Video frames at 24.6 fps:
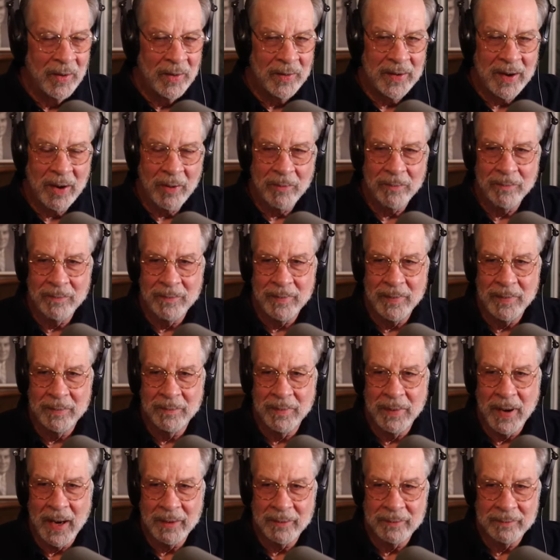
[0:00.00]
Now,
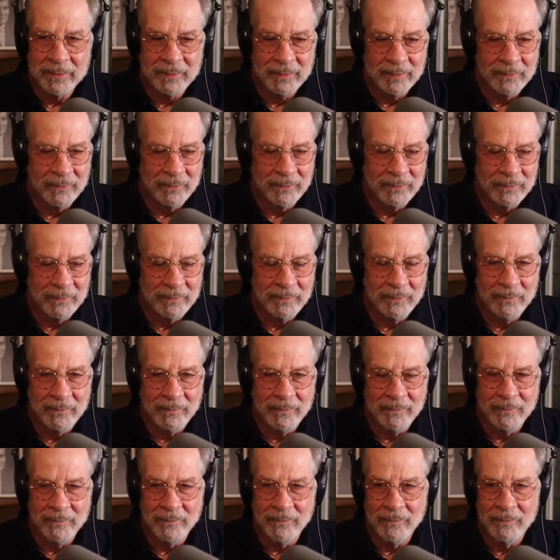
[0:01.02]
by
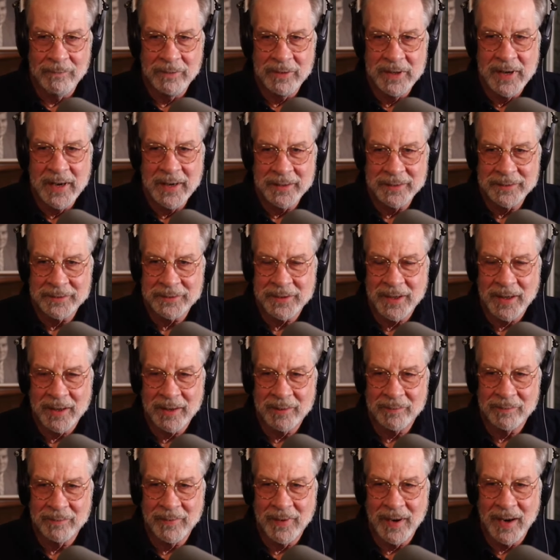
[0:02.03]
Yintz,
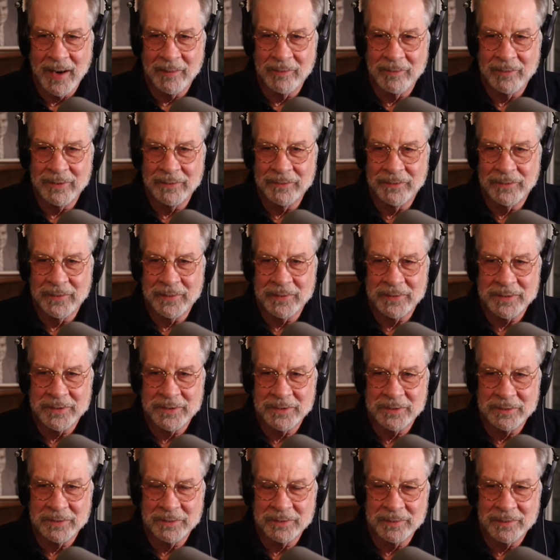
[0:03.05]
I refer
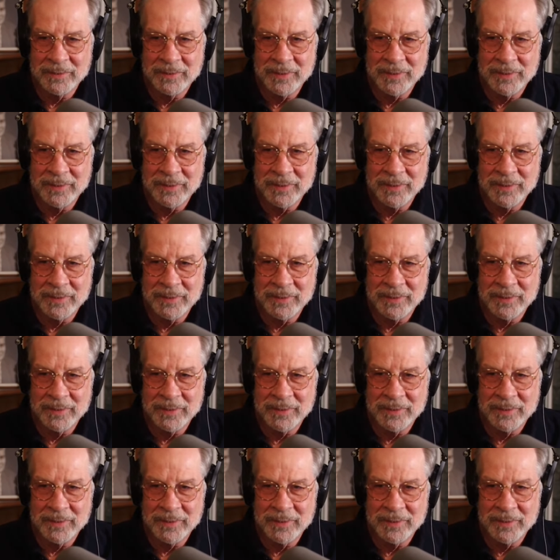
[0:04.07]
to